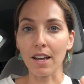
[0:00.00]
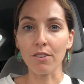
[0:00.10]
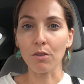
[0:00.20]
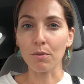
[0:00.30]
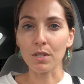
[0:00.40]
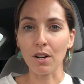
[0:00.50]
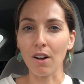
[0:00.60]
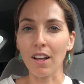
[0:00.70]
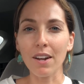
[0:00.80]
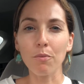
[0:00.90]
I don't know what to call,
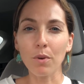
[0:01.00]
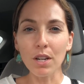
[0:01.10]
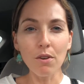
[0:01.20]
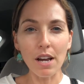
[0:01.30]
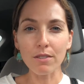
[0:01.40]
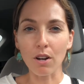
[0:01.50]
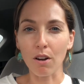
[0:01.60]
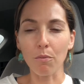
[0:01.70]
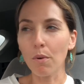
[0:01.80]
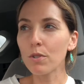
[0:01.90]
what do you guys call,
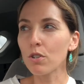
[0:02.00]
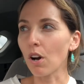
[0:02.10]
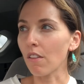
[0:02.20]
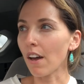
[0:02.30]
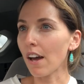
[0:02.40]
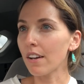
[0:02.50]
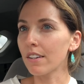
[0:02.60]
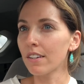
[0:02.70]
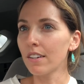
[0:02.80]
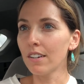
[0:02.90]
what would you call that?
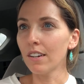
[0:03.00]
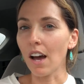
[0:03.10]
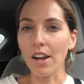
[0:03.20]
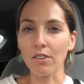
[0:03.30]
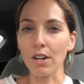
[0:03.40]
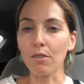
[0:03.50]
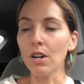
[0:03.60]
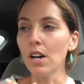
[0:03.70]
I don't know.